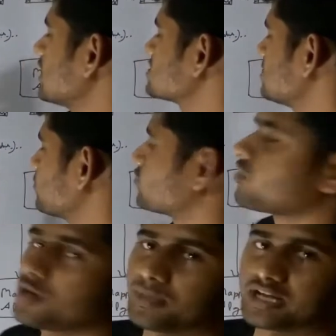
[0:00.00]
text input
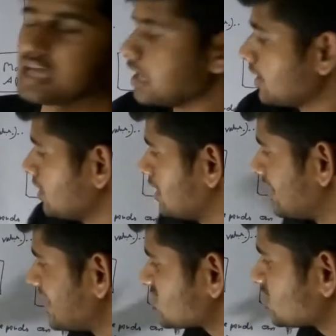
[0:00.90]
format.
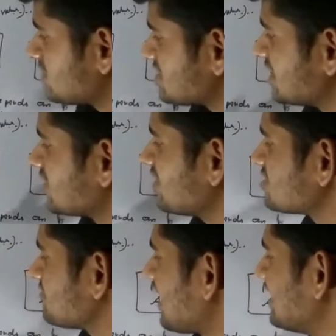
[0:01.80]
Rest of the
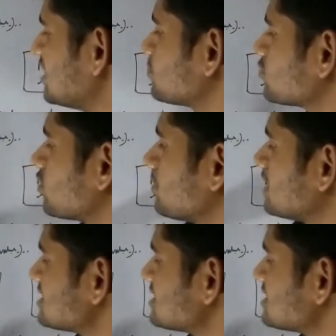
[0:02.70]
sequence file input format,